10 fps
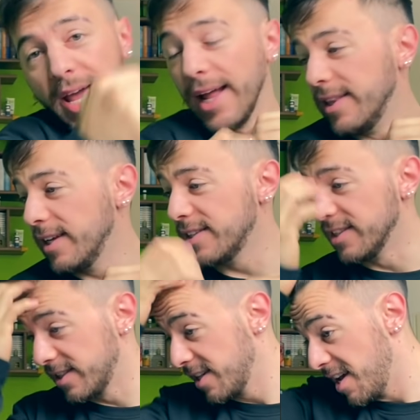and this
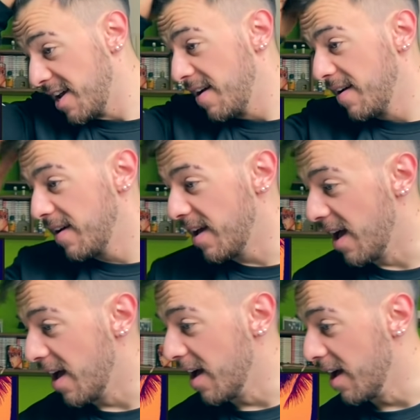is,
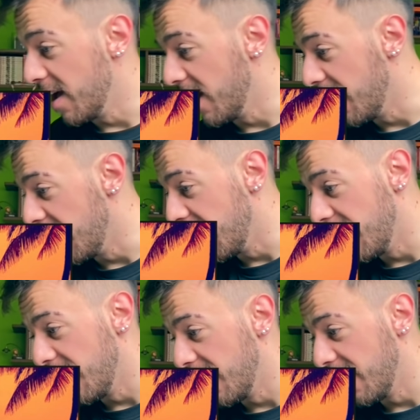
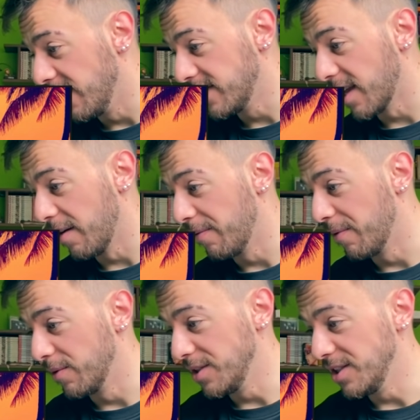it's time
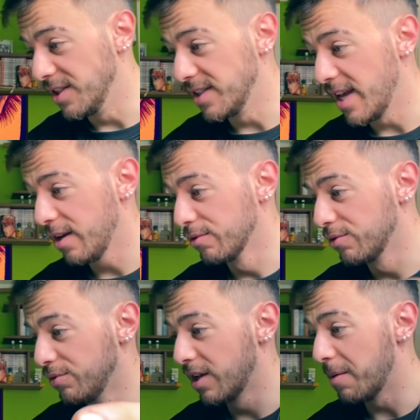for DJ Snake,
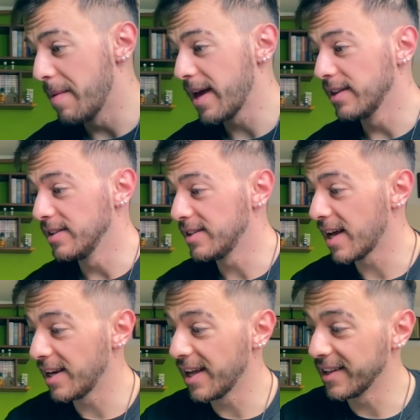Ozuna, Megan Thee
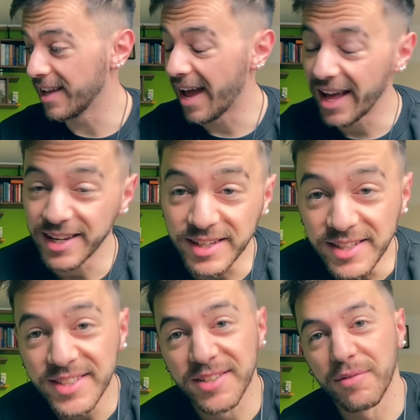Stallion, and
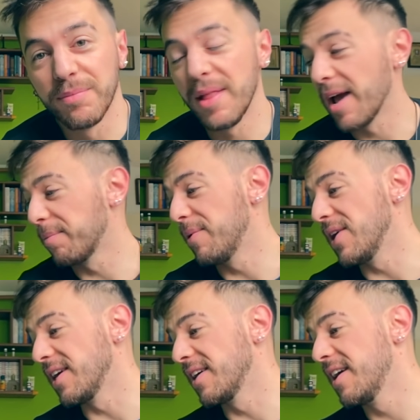Lisa of
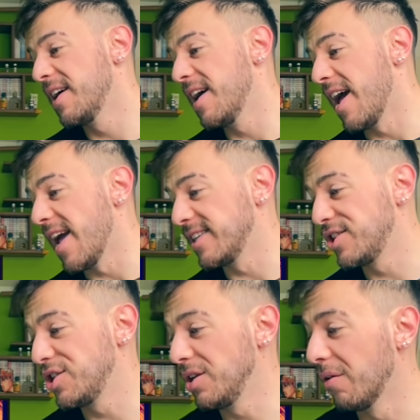Blackpink,
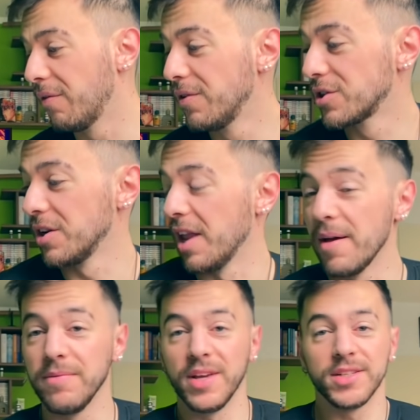SG official
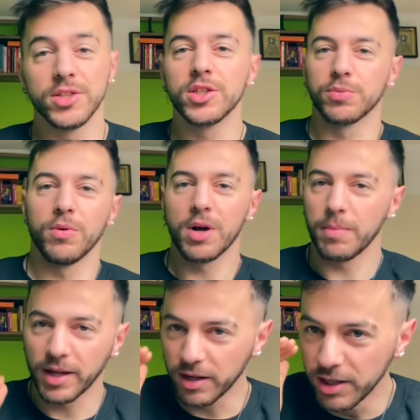MV. I just woke up,
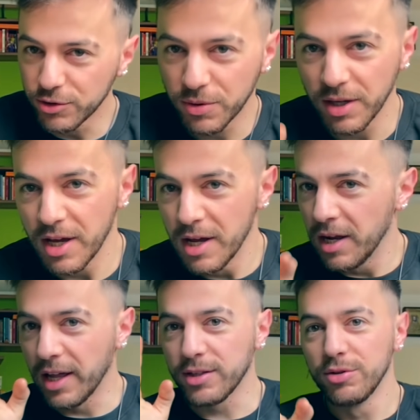like, literally,
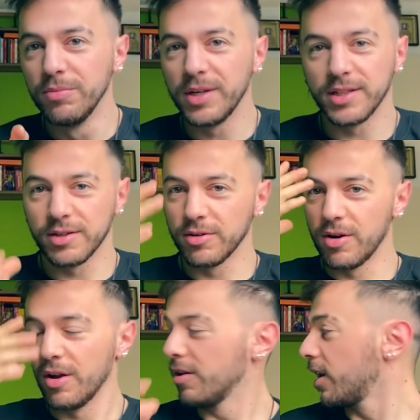like, 2 minutes
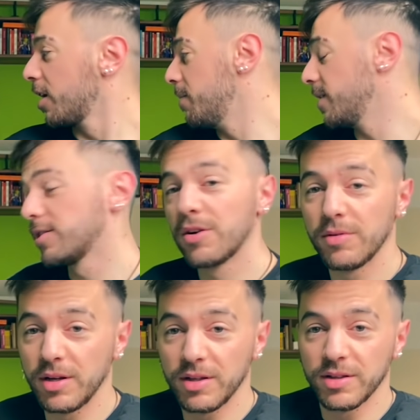ago. I look like a mess,
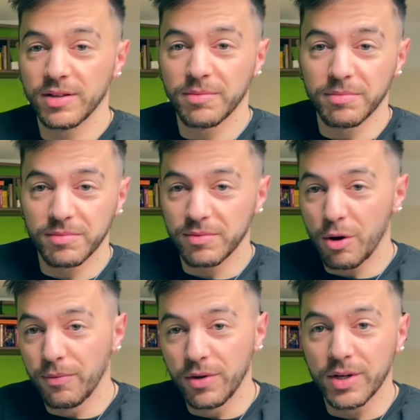sorry,
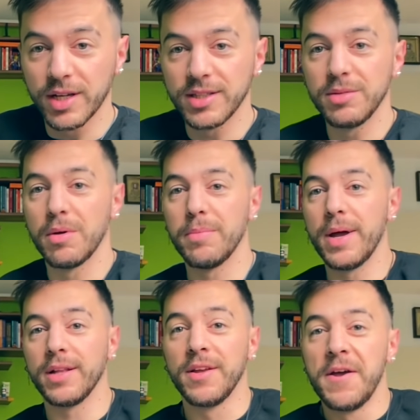hopefully you can't see my
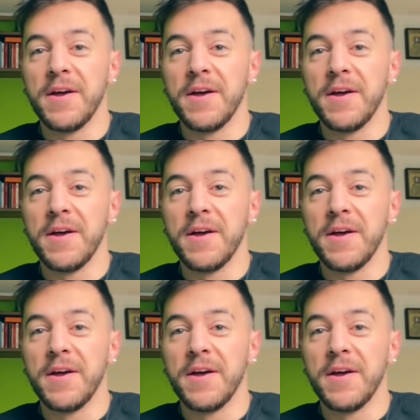bed.